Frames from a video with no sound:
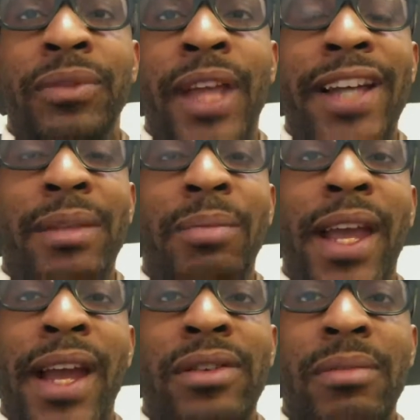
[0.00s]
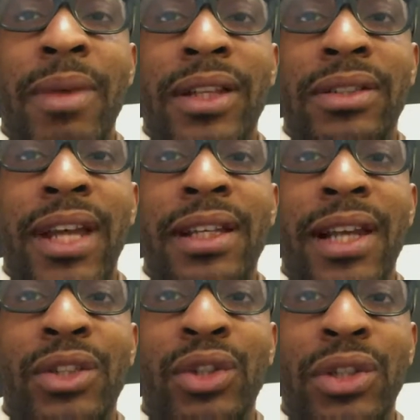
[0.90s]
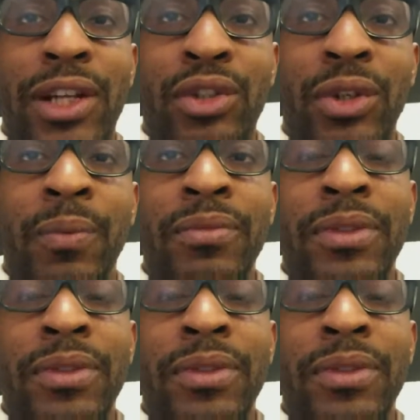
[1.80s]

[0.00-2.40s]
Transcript: has to be answered by the state legislature.